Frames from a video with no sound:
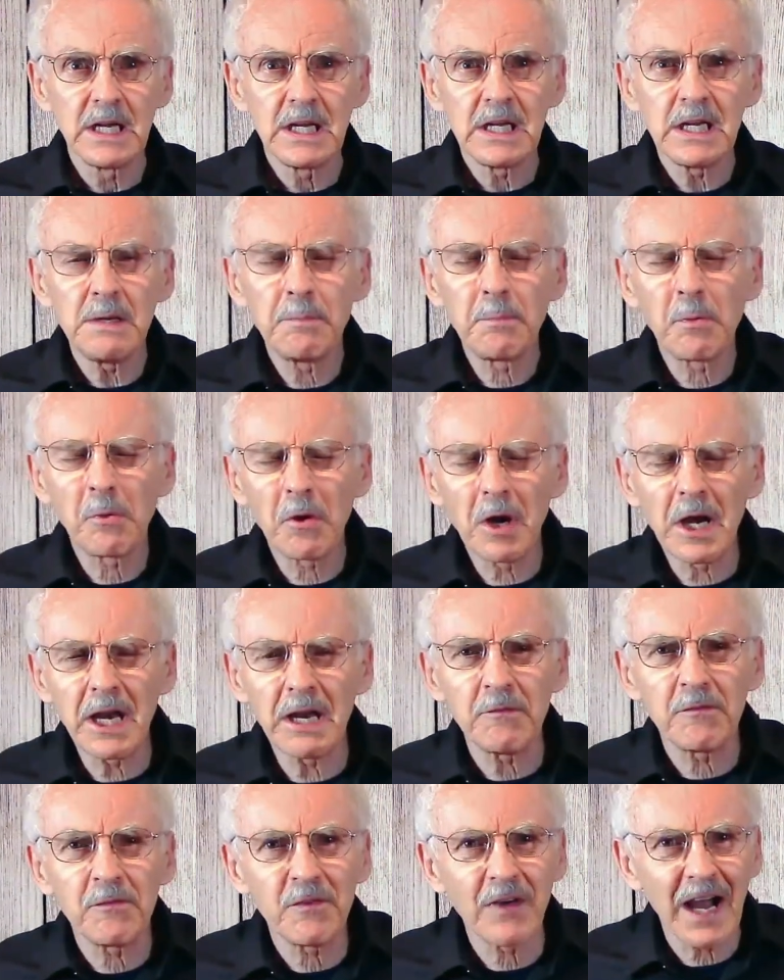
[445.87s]
He
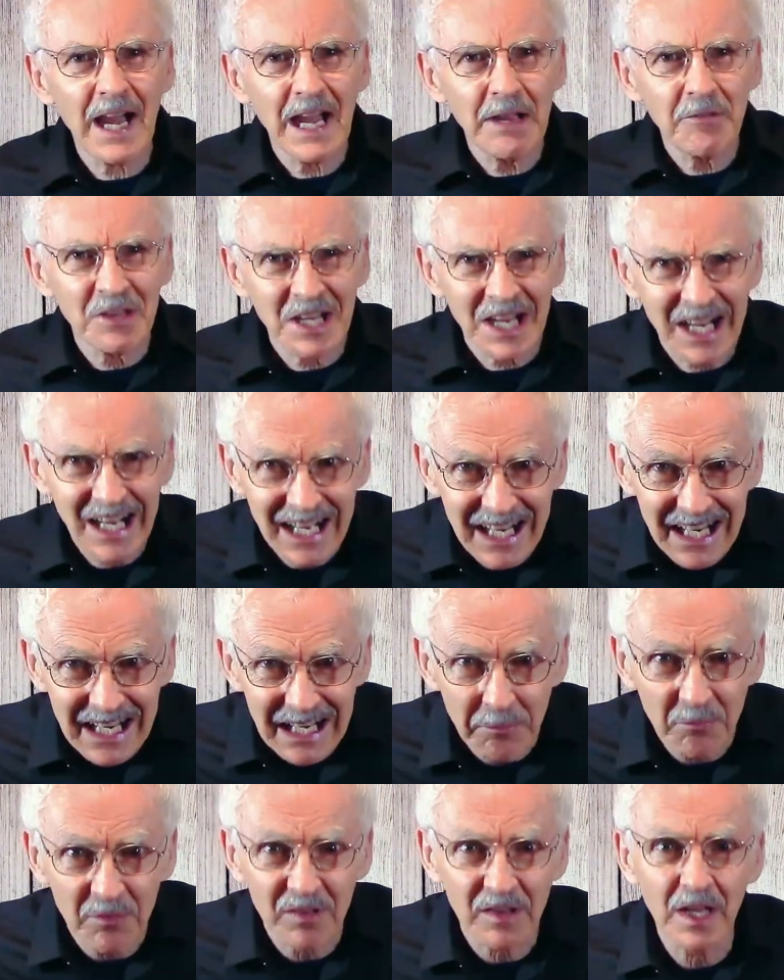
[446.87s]
prayed 5
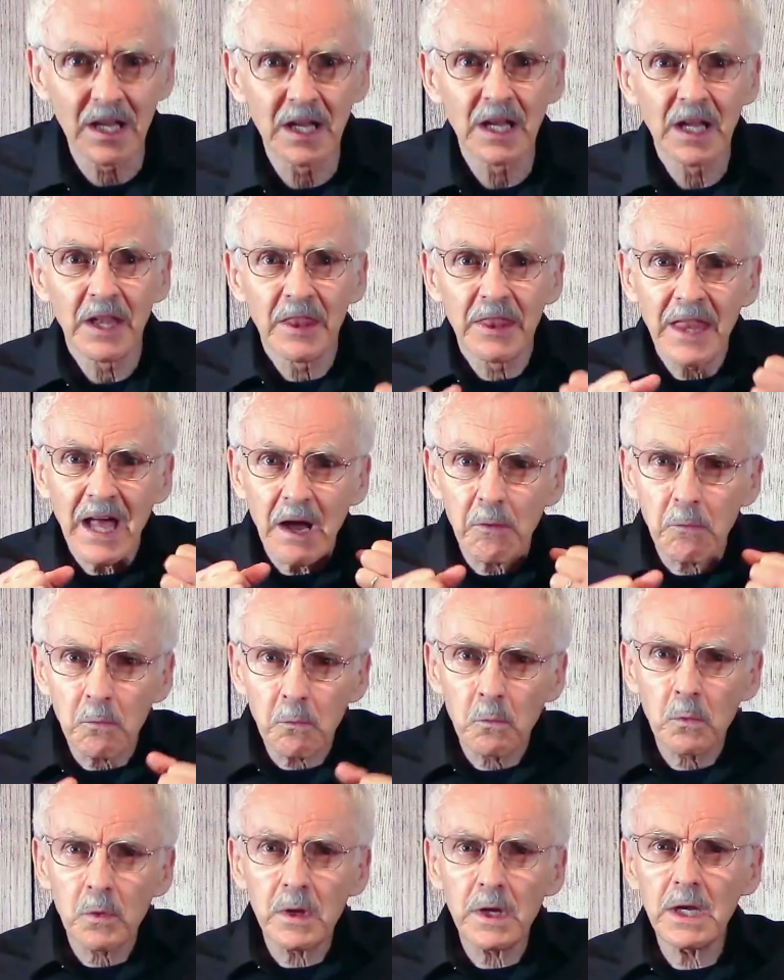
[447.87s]
times that
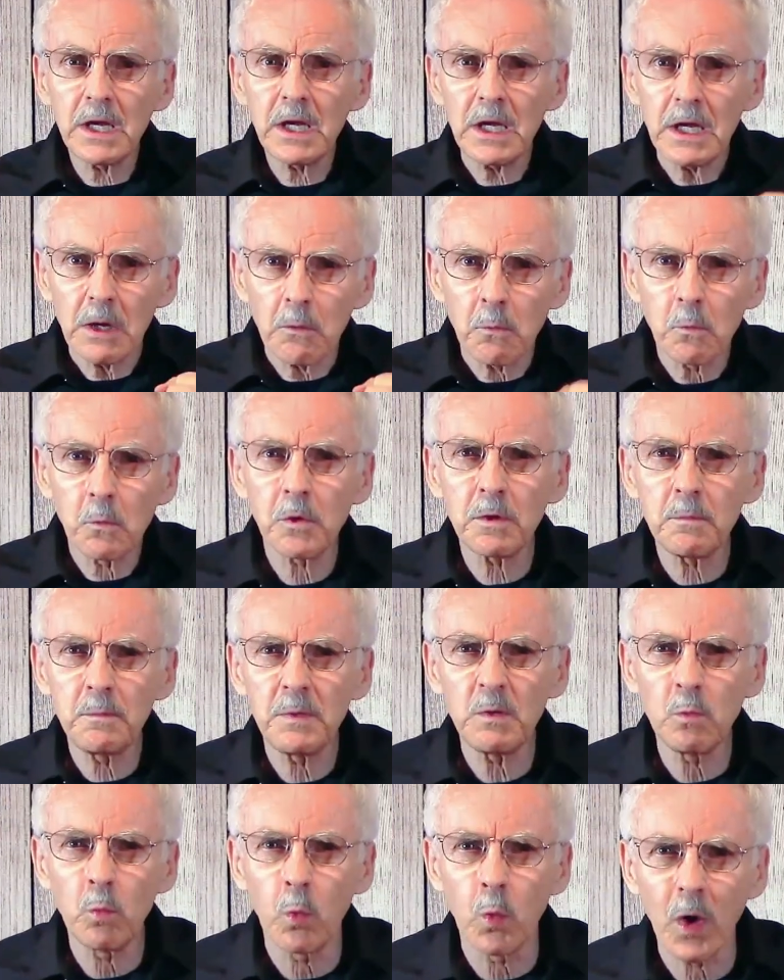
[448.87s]
we would
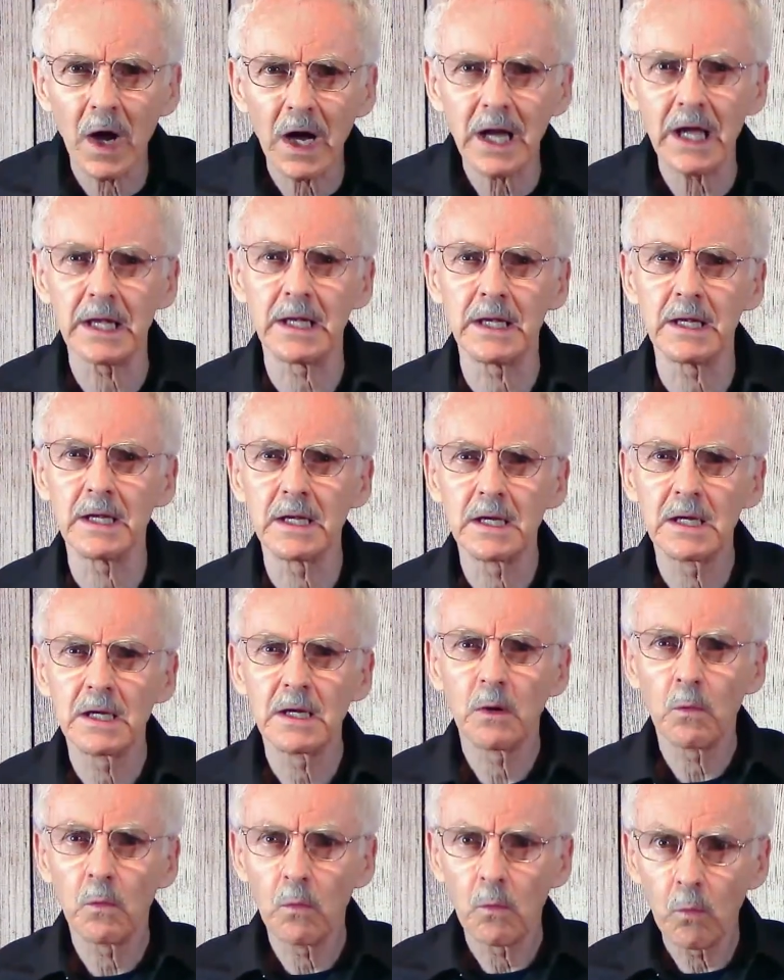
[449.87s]
be one.
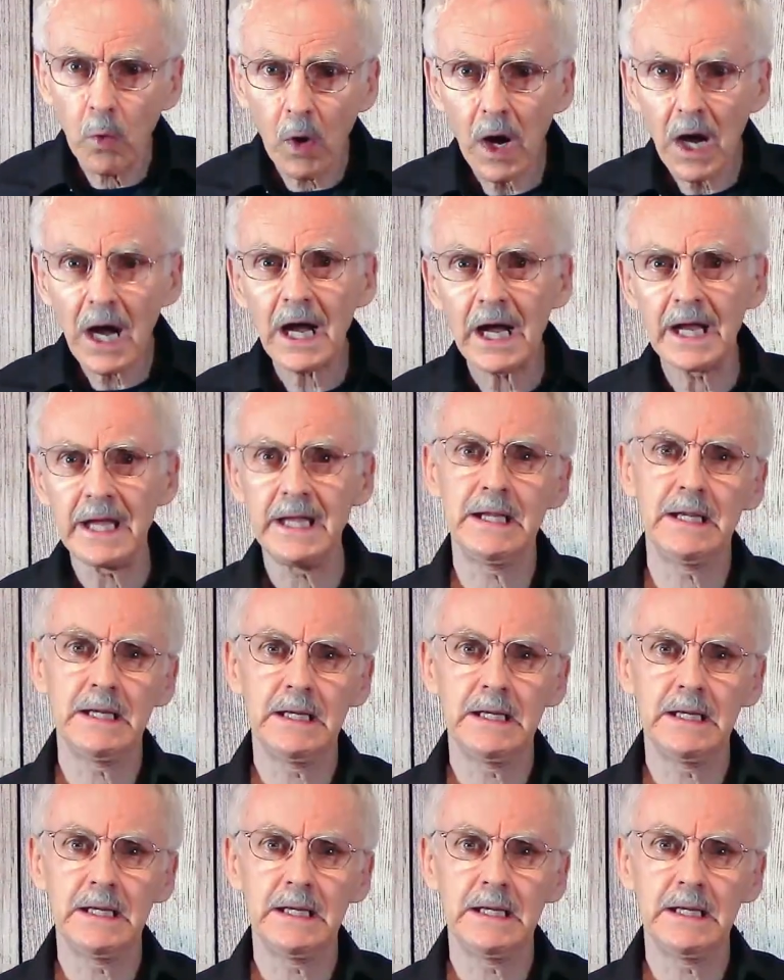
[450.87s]
Why?